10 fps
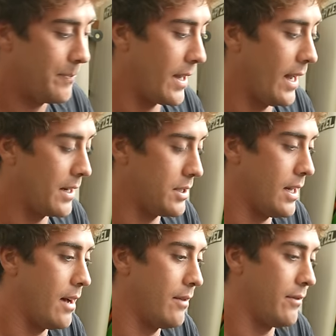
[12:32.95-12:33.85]
I actually
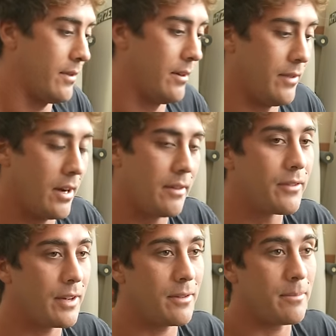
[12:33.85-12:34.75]
have a very
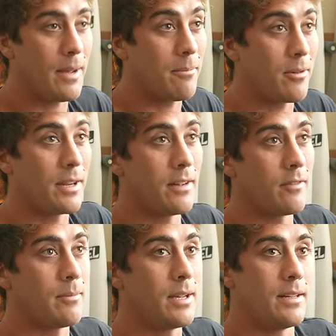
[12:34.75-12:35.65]
vivid memory
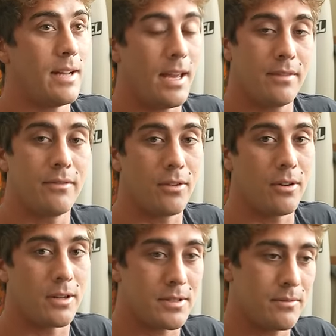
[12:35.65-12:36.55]
of me and Nathan
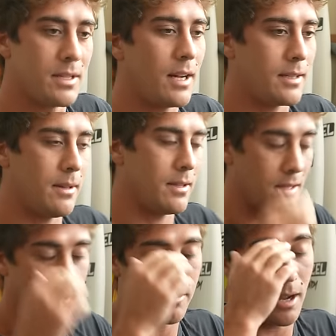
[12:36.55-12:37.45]
Florence. We talked about this
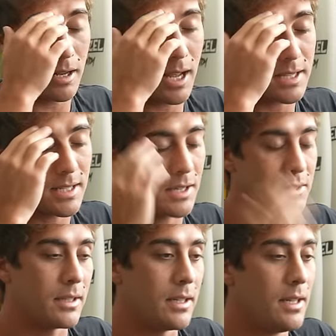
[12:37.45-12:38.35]
on our podcast,
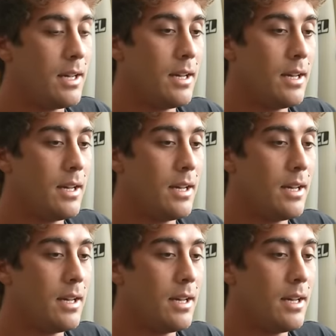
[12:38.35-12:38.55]
actually.